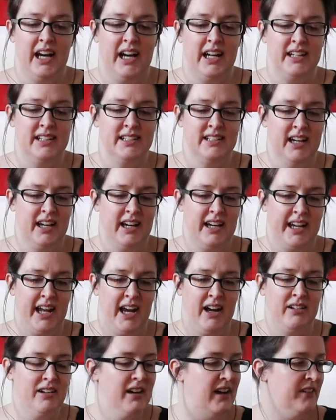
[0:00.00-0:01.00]
and tired
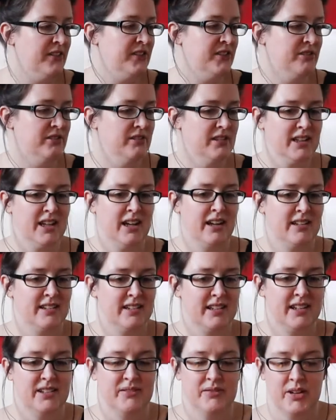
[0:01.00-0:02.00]
out after all the
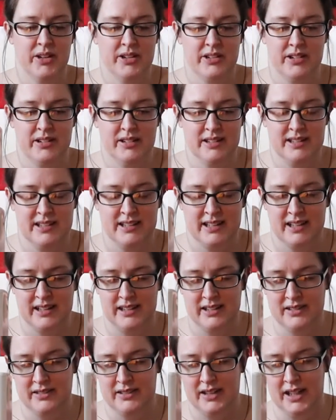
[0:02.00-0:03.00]
cutting and whatnot,
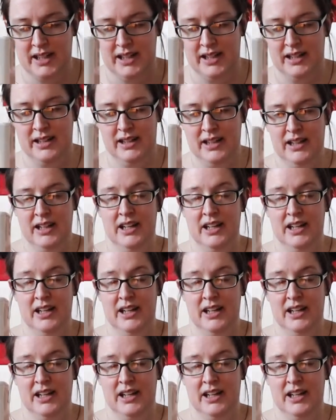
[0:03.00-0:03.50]
so